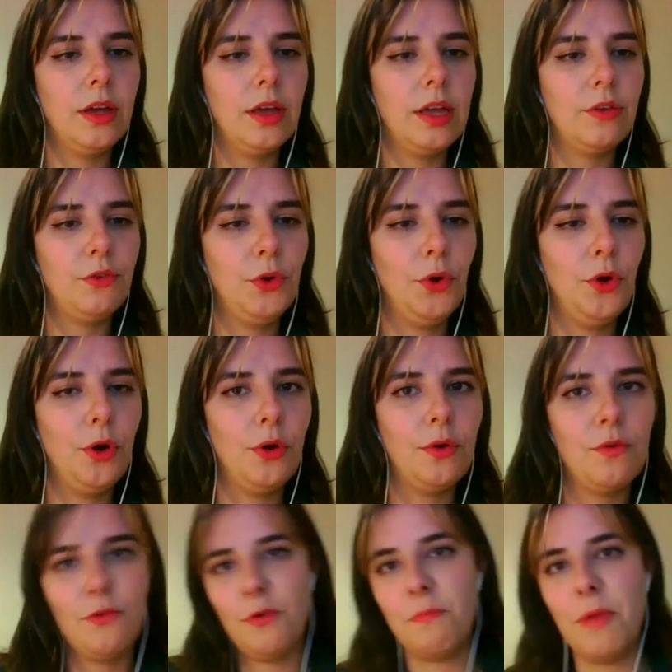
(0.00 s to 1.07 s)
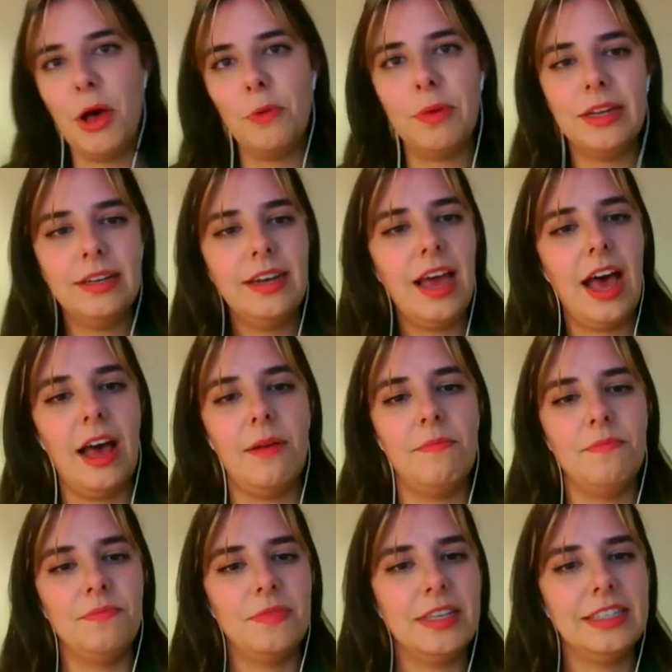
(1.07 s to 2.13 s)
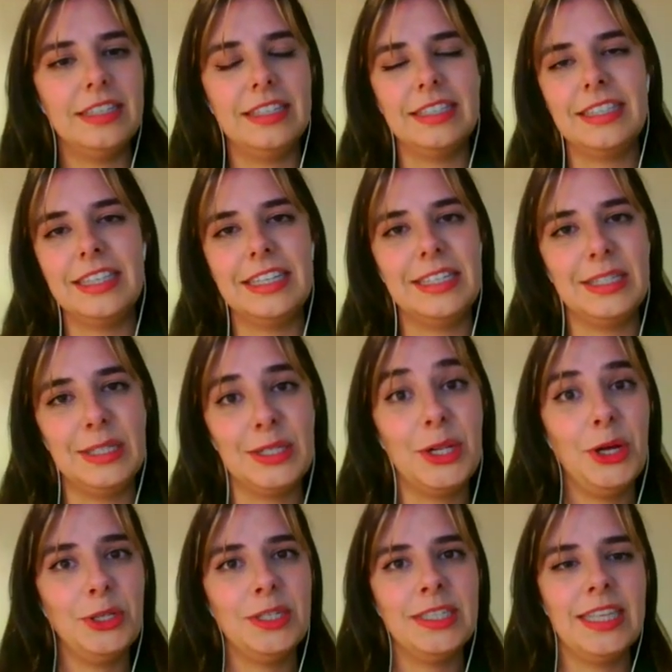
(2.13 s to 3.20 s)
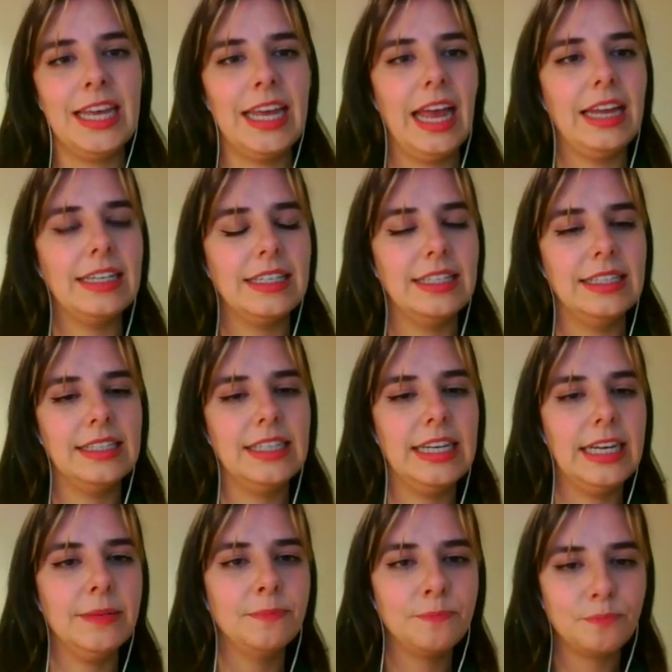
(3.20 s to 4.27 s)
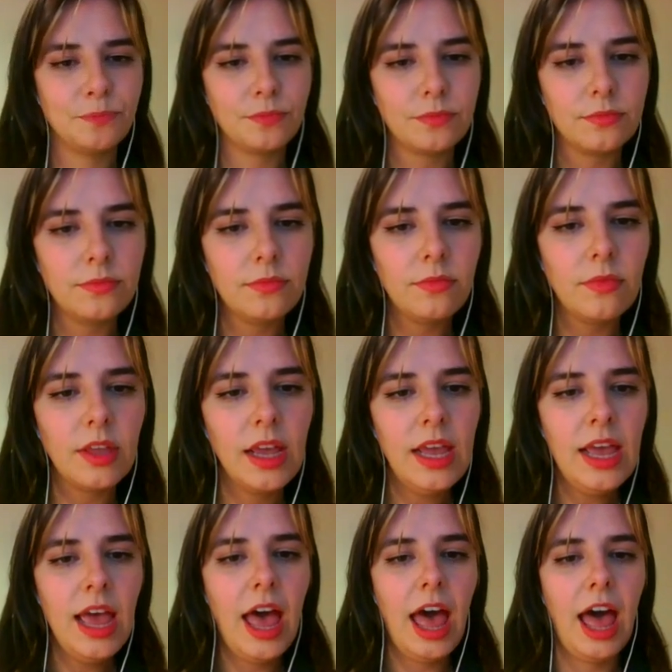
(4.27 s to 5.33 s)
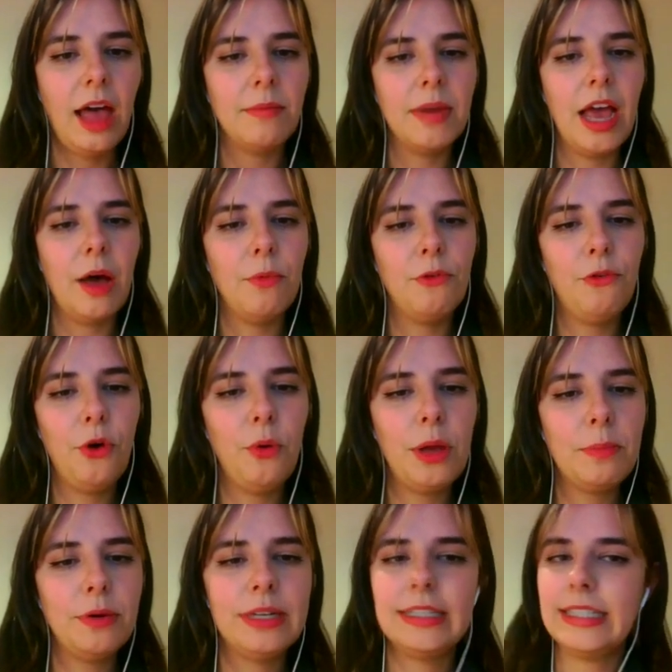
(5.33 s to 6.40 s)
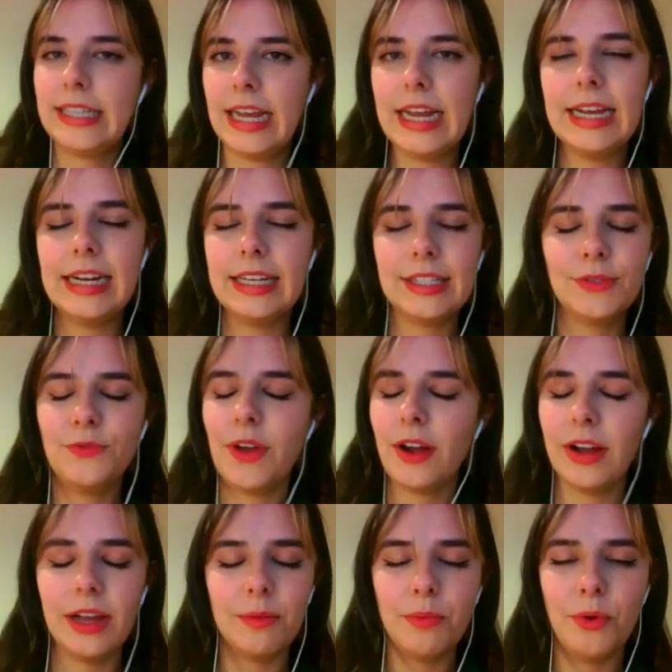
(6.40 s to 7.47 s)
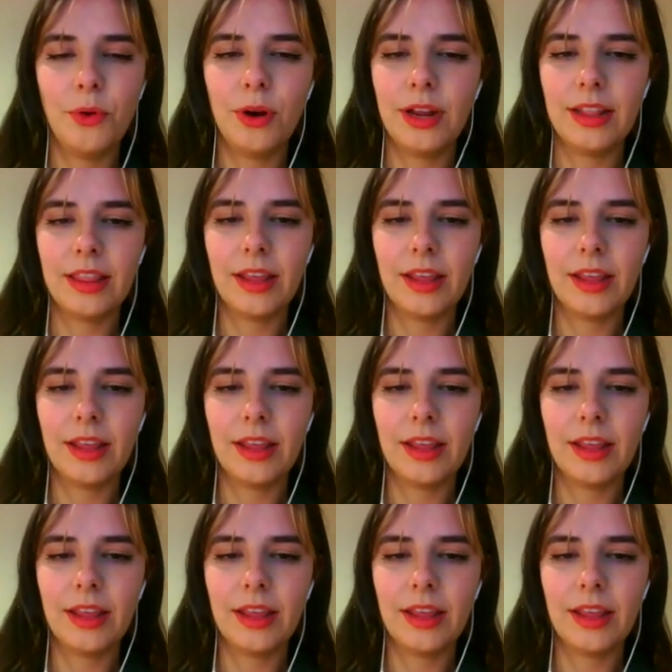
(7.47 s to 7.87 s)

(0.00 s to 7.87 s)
if you're from Melbourne, this is as close as they get to the city. Now, before we proceed, it's very important